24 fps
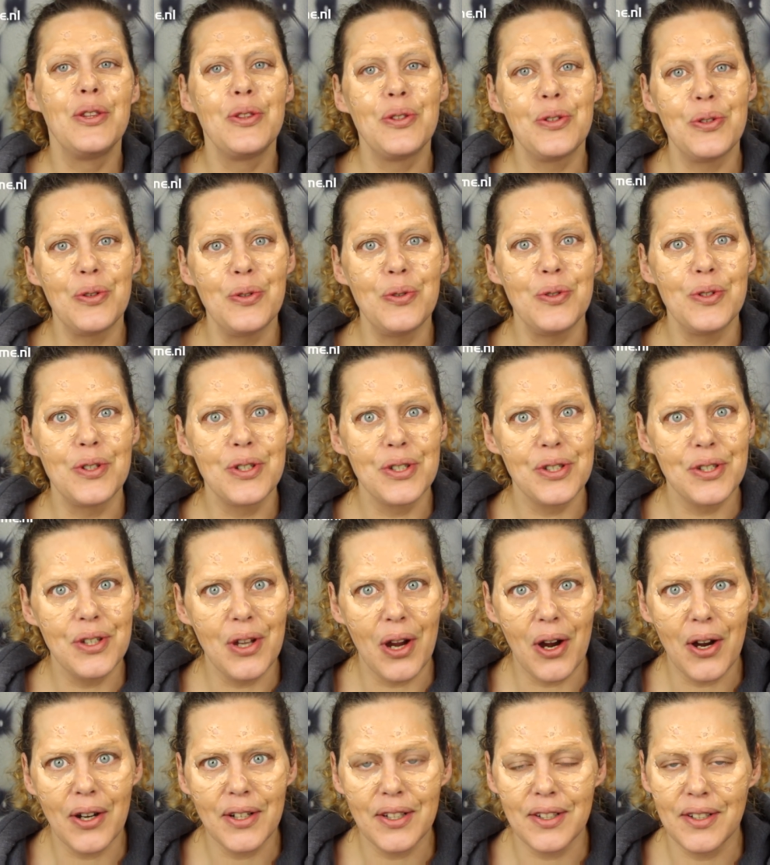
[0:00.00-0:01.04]
to
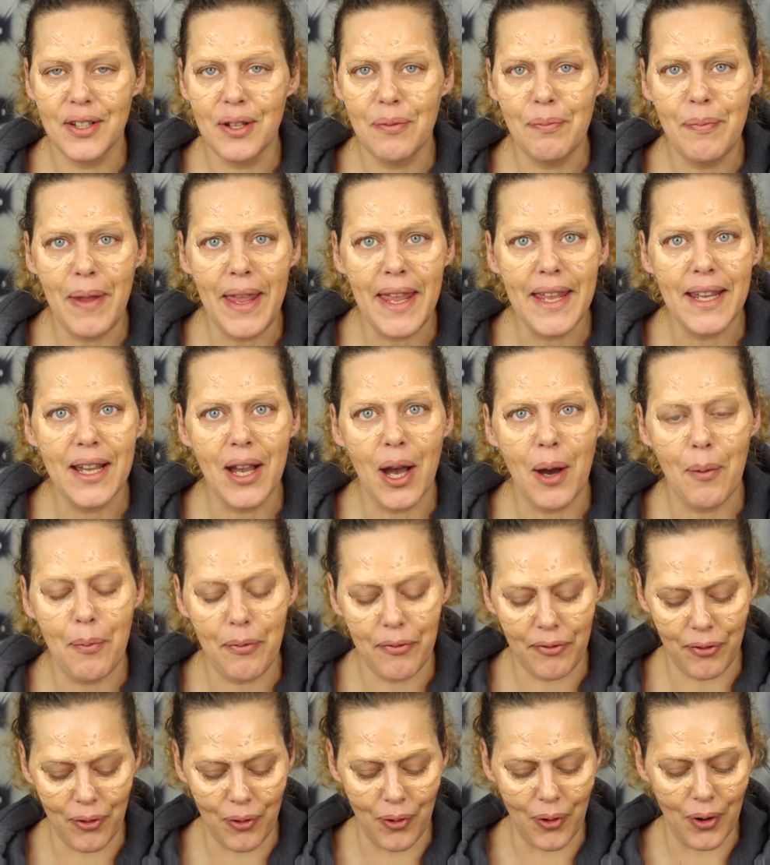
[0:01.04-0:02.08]
start the makeup
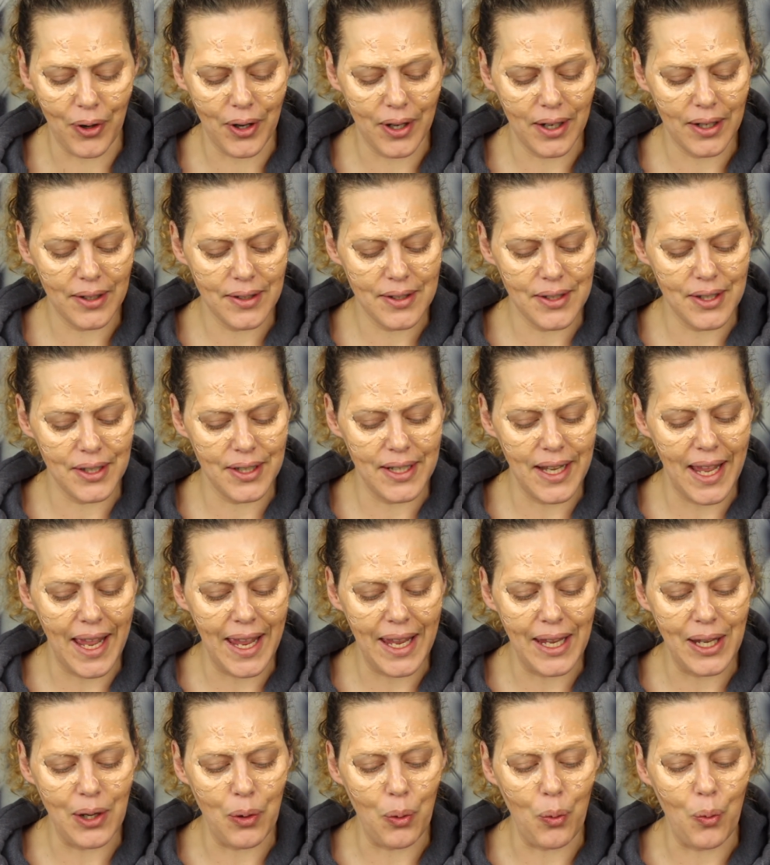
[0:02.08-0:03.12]
for
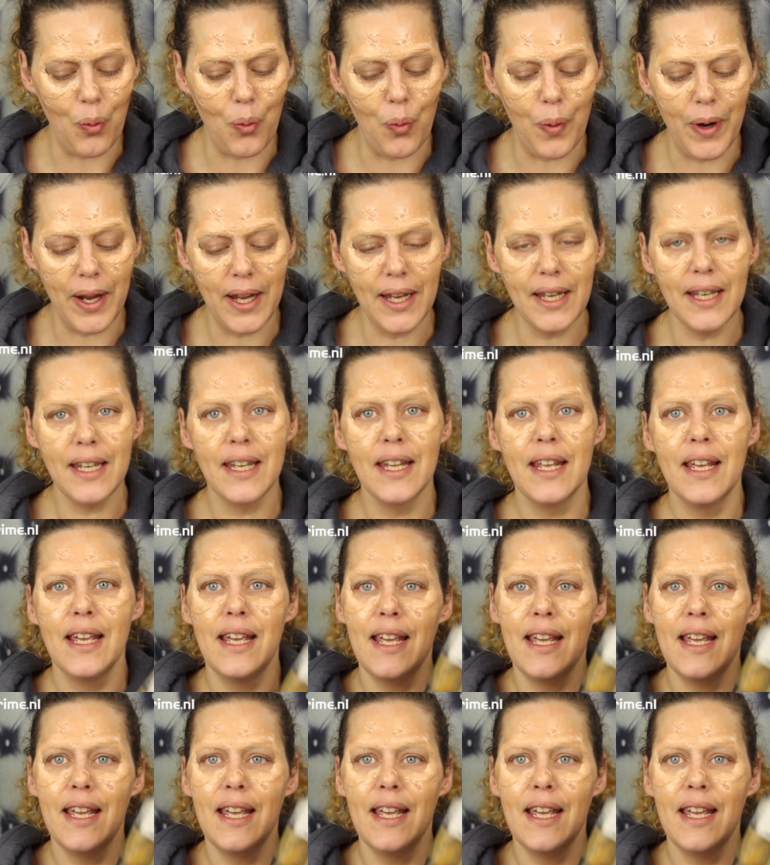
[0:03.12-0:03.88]
today with.